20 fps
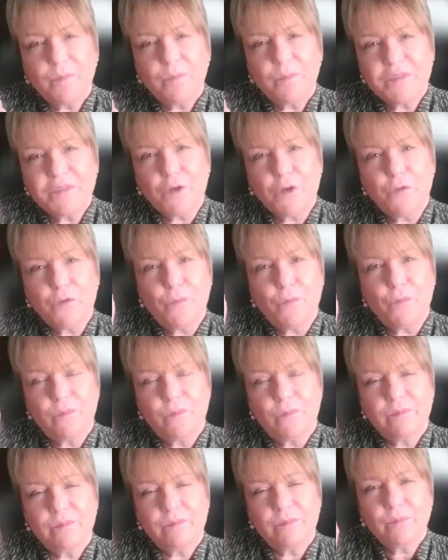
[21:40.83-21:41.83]
so
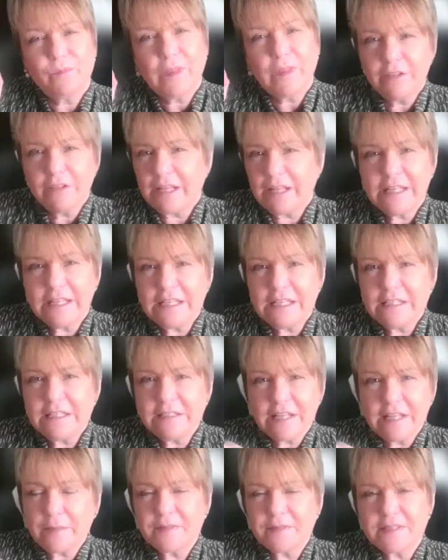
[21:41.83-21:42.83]
there aren't any
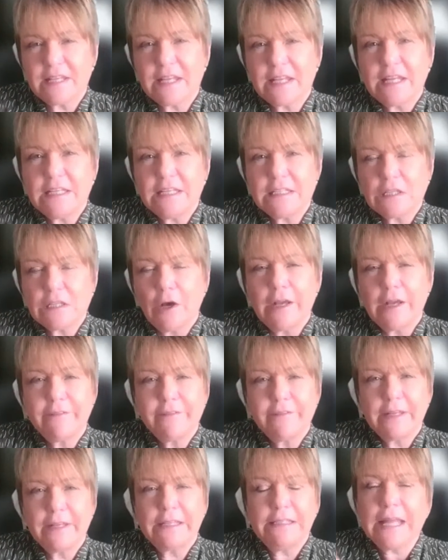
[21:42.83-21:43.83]
deep sea
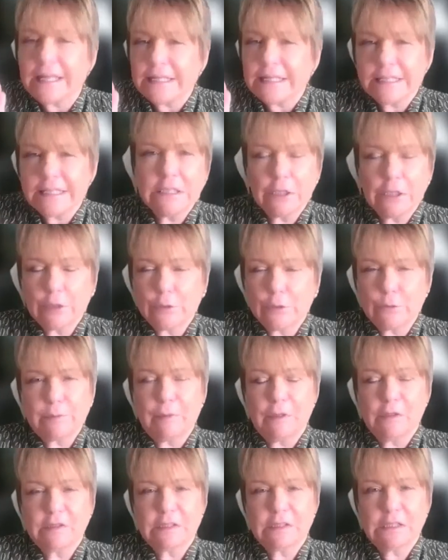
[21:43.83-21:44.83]
diving lady
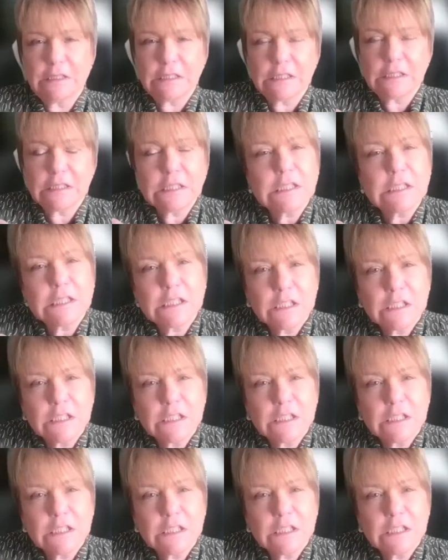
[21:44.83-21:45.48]
Toastmasters.